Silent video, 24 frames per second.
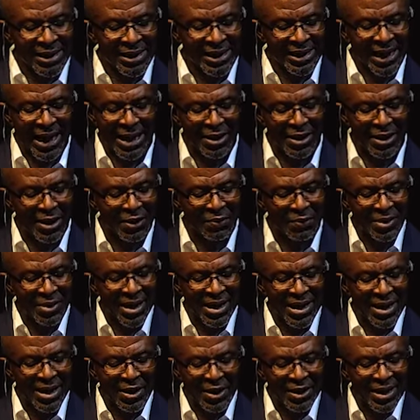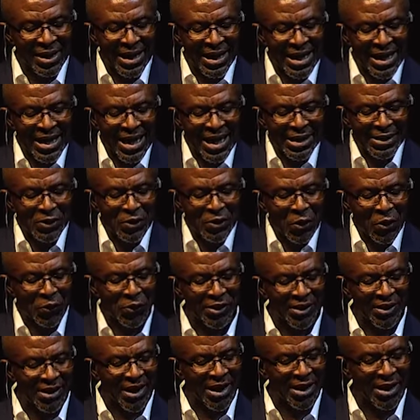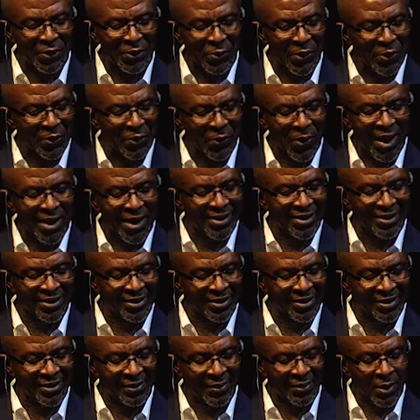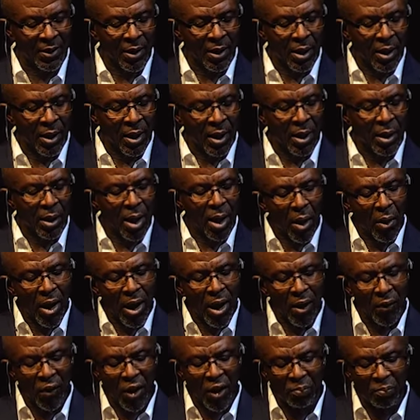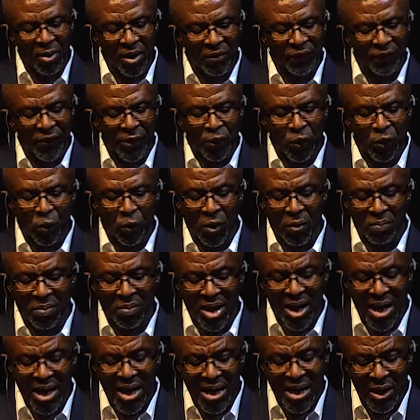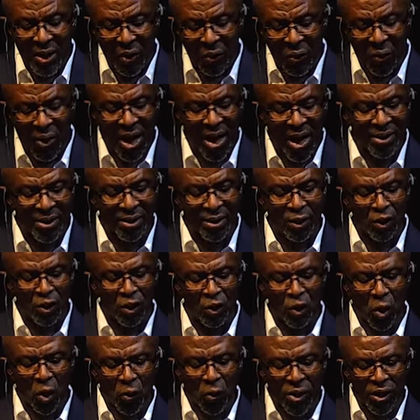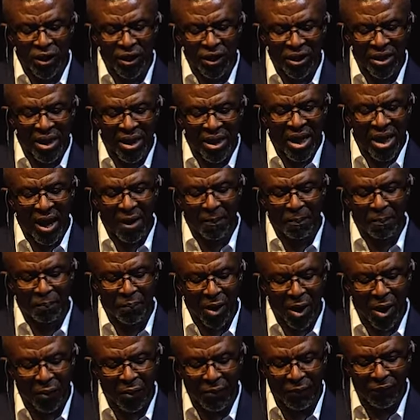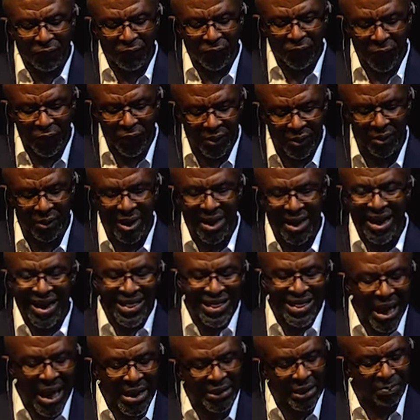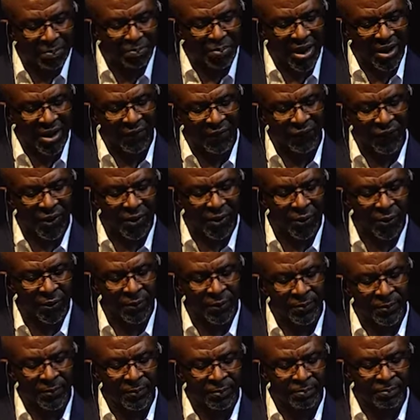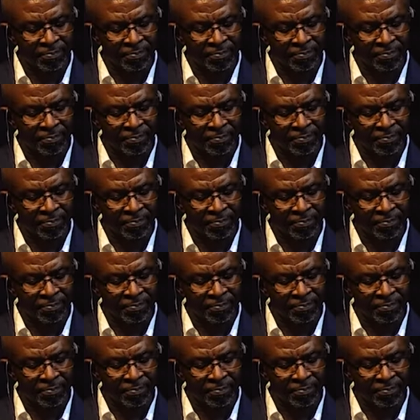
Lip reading: It cannot be, you know, there's no Christianity with Christ. There are great benefits to remain in Christ, nourishing and bearing fruit. That's a benefit.